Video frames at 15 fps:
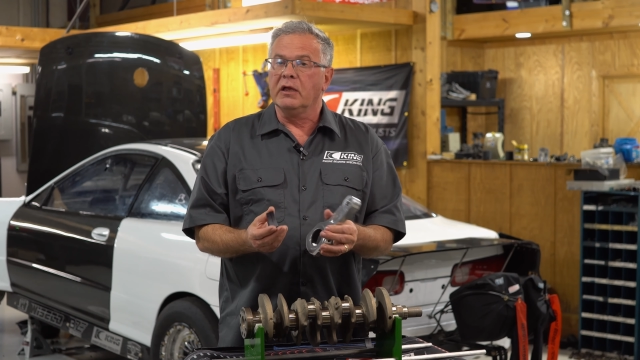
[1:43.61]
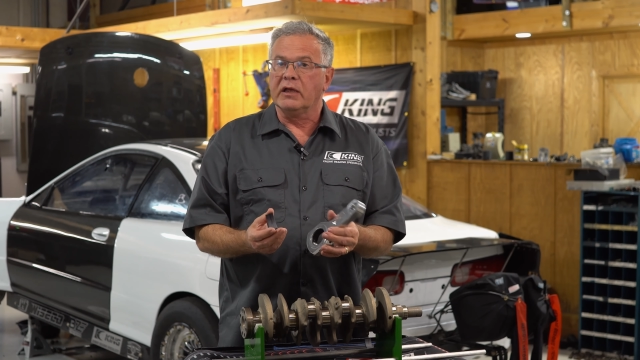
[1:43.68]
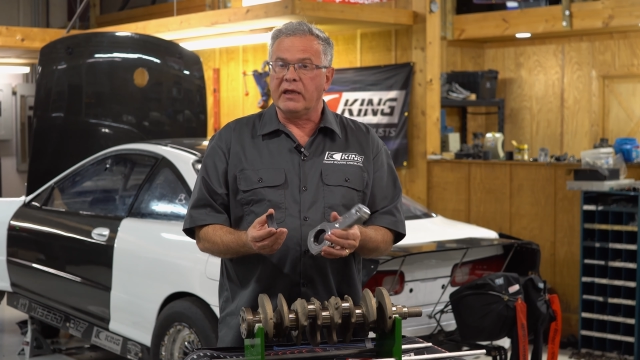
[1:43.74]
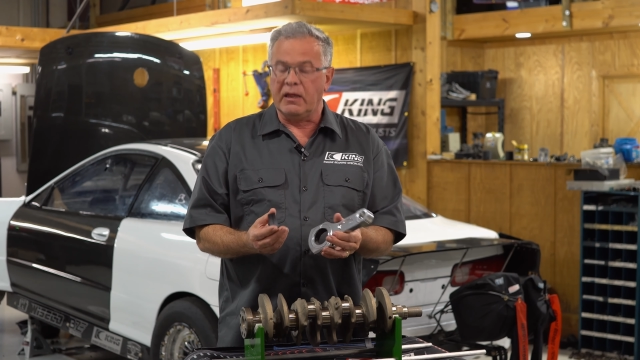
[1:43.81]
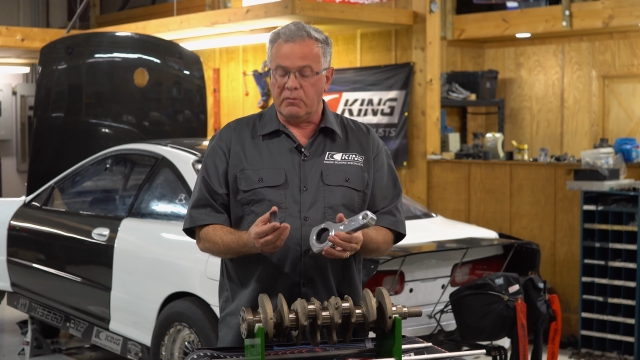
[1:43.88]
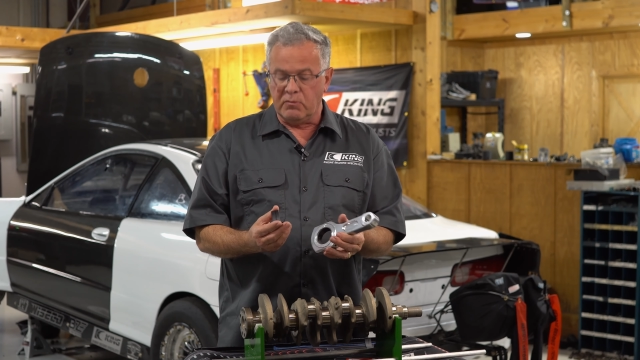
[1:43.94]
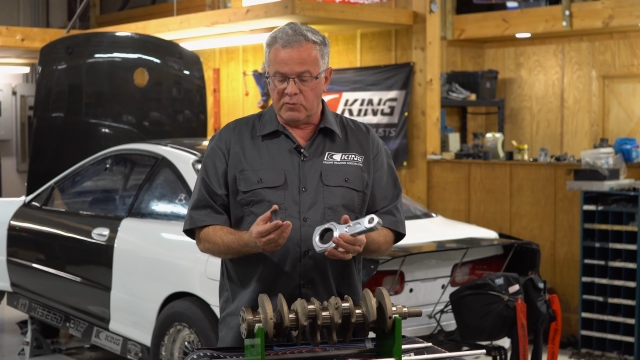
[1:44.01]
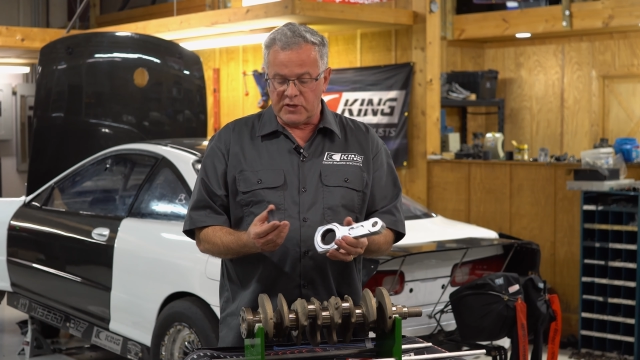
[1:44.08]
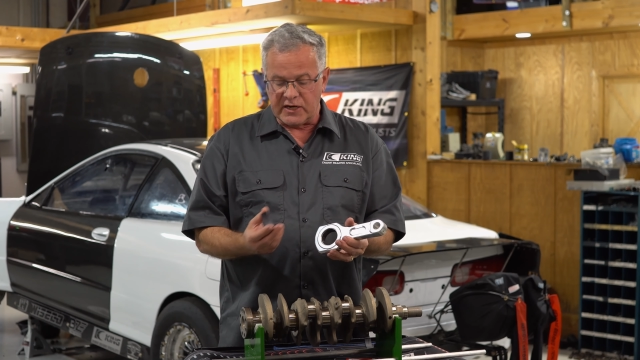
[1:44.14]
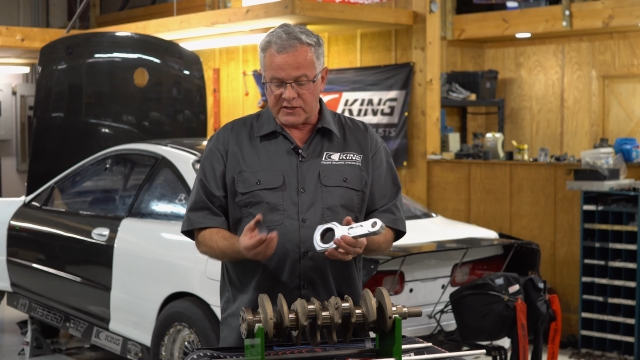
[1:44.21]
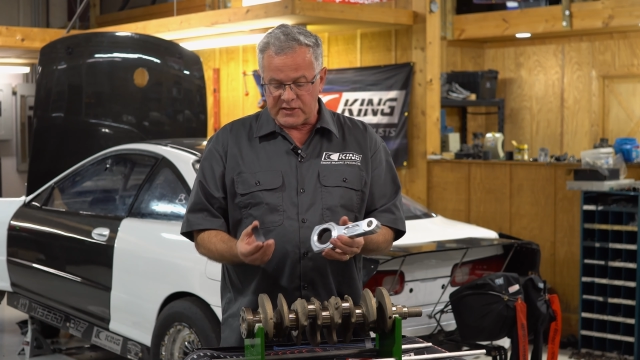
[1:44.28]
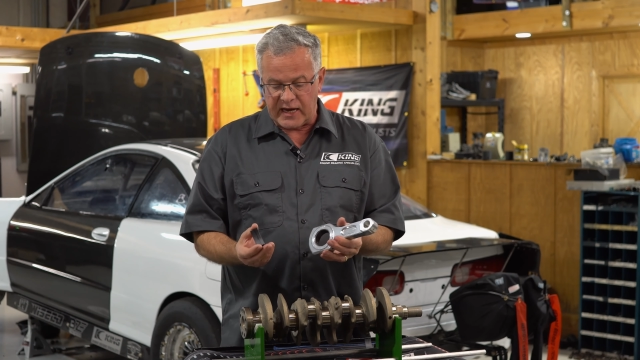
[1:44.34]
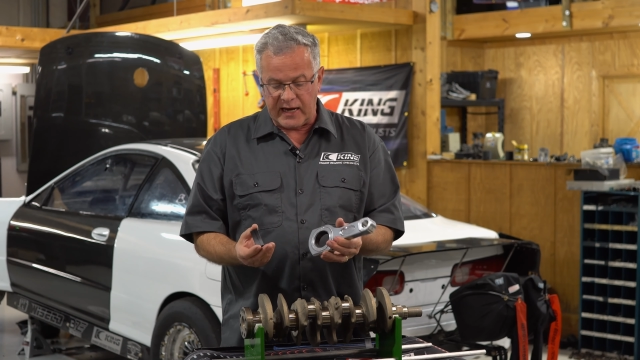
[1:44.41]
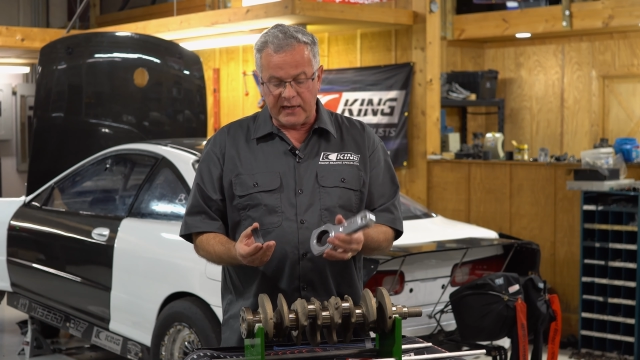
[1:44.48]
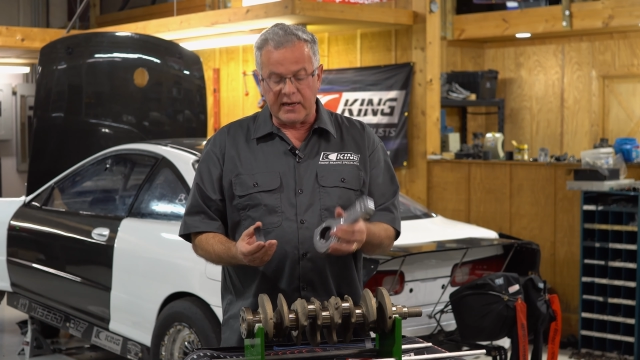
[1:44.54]
can
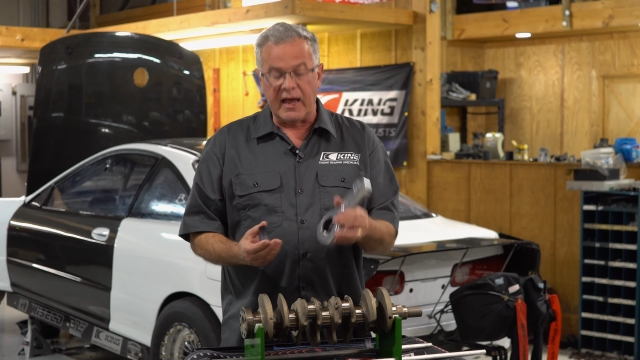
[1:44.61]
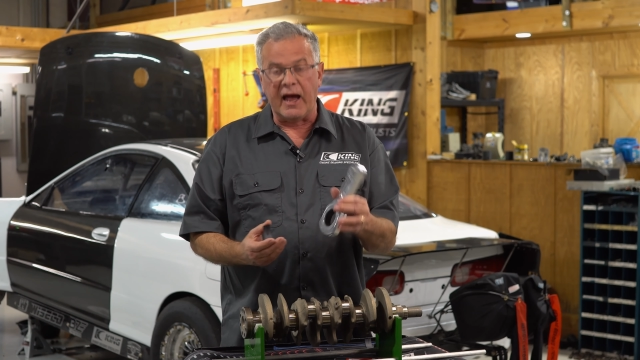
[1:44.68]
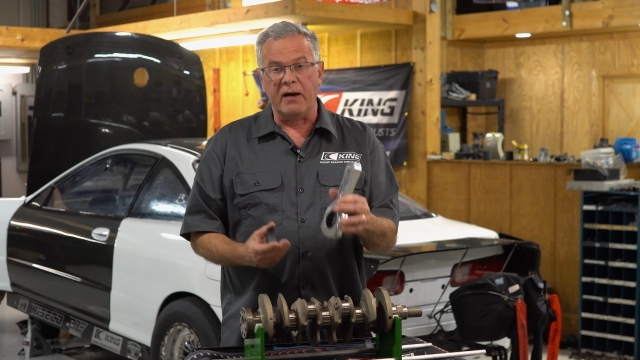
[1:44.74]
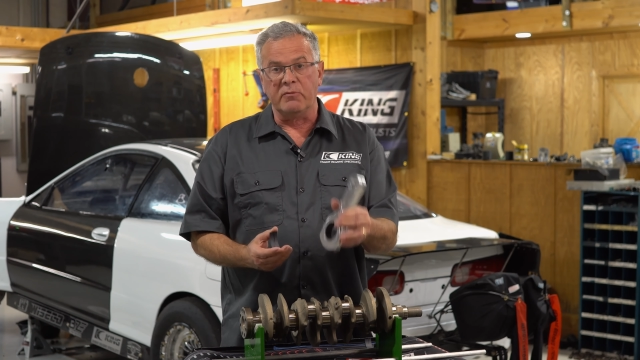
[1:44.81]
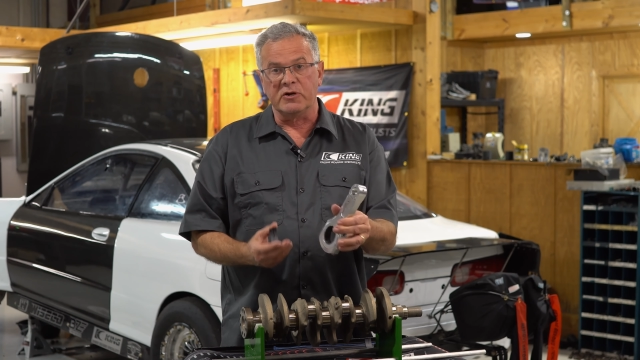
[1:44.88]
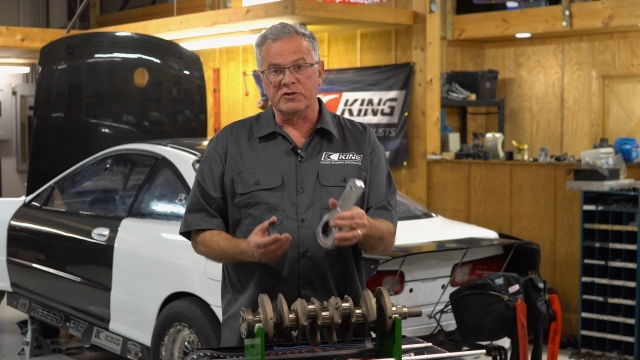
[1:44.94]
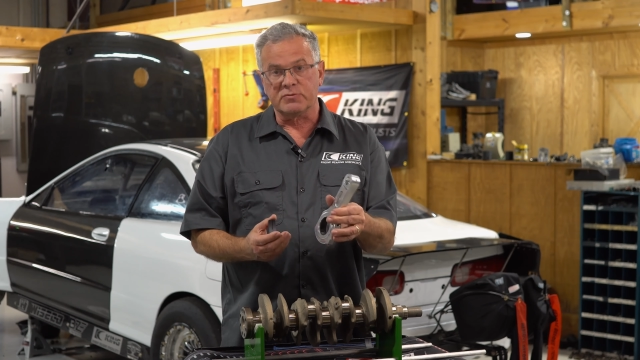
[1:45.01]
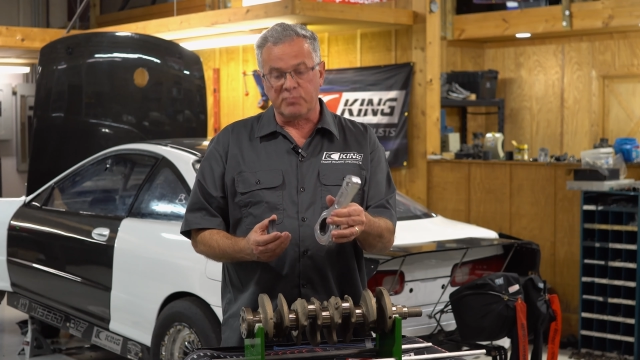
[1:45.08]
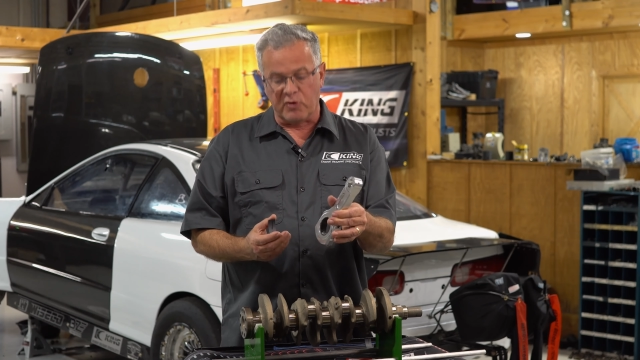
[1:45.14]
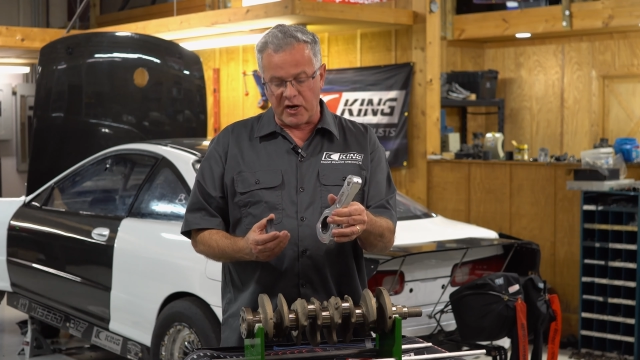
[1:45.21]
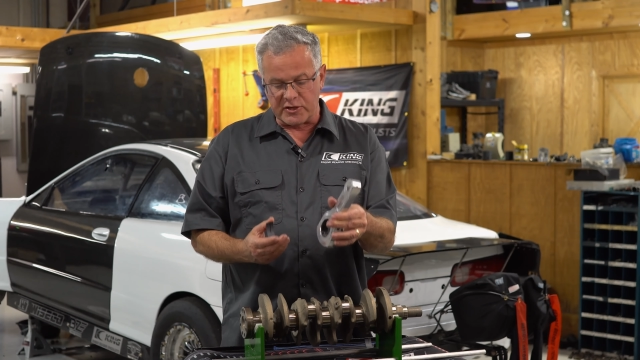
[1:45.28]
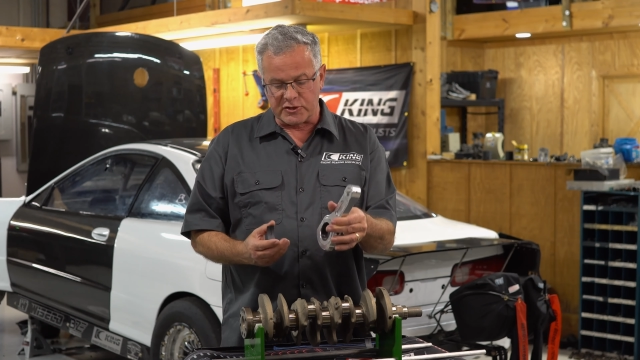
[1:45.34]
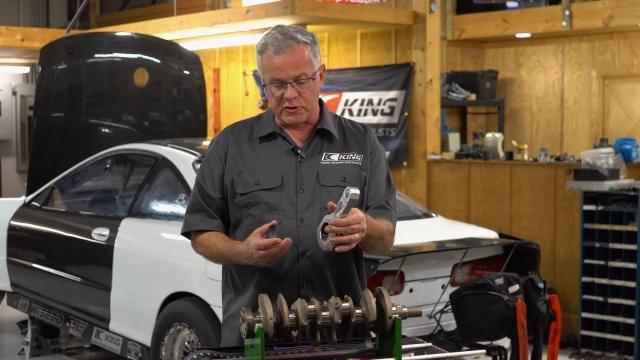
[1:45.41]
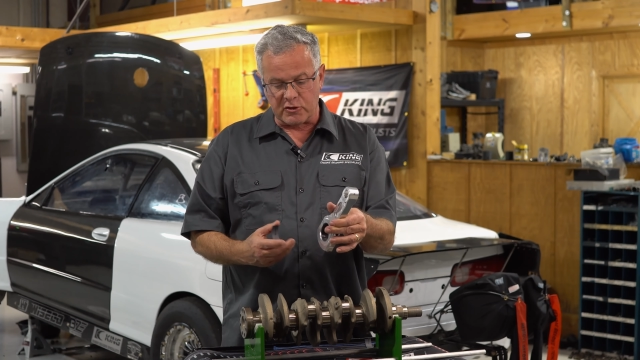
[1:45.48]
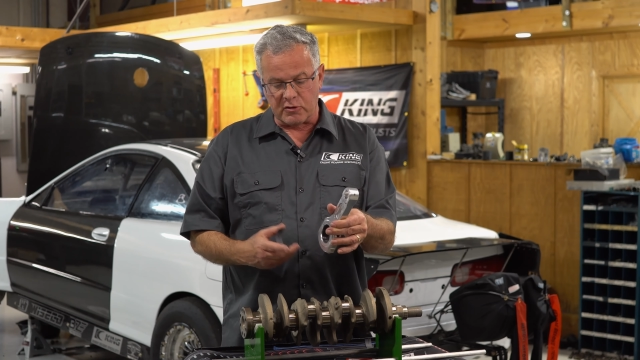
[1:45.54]
dictate how much
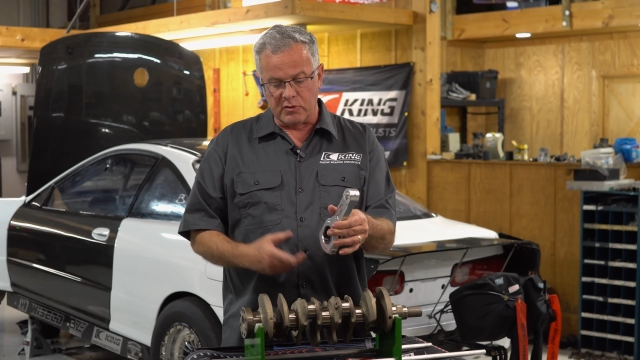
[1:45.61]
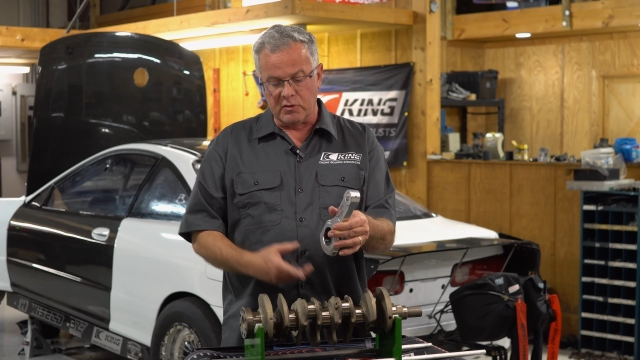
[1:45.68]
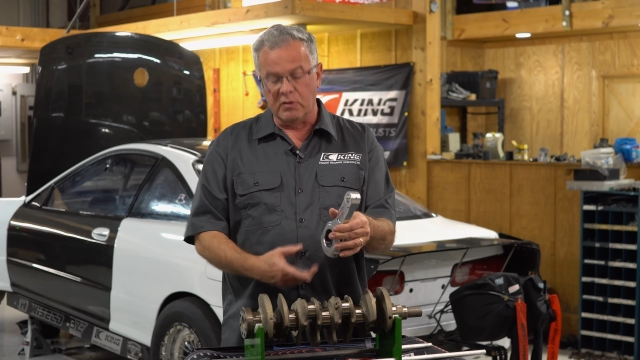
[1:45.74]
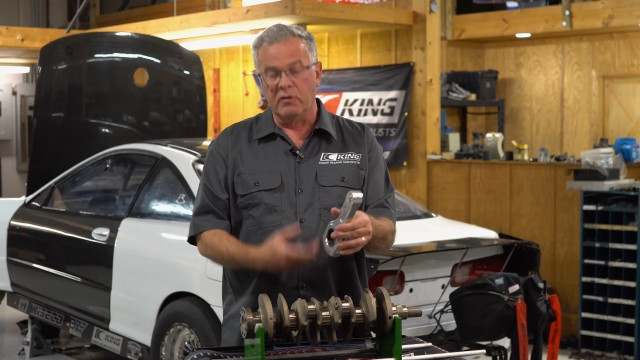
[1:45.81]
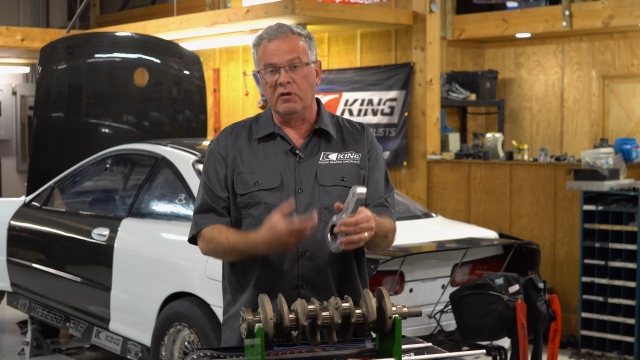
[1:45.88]
pressure